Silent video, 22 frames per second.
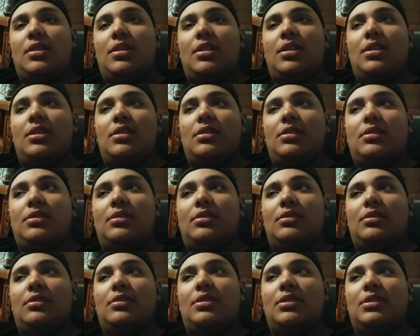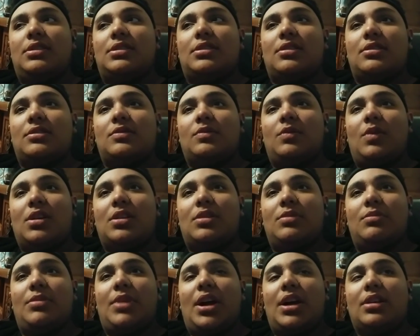he, he starts
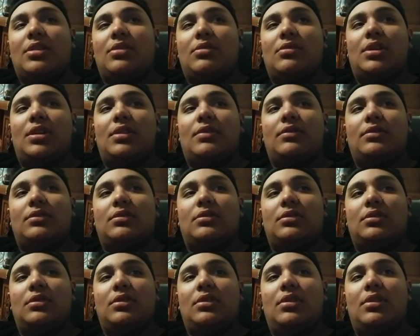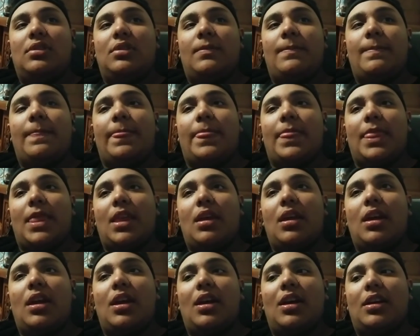walking back or whatever,
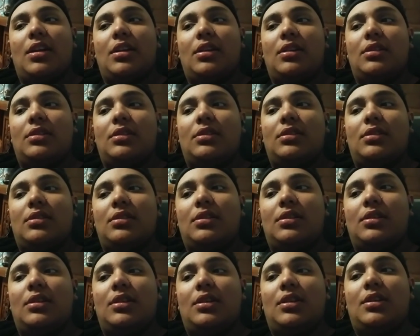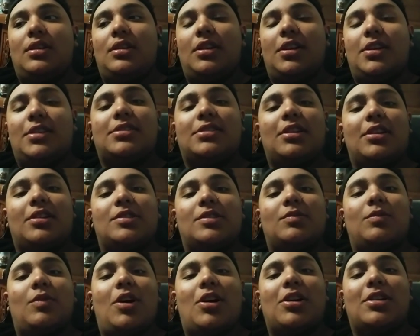and he starts
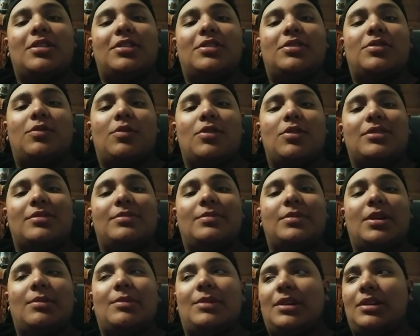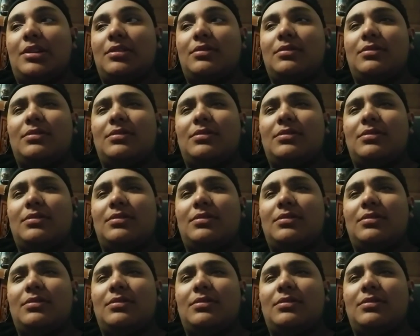walking towards me. I'm like,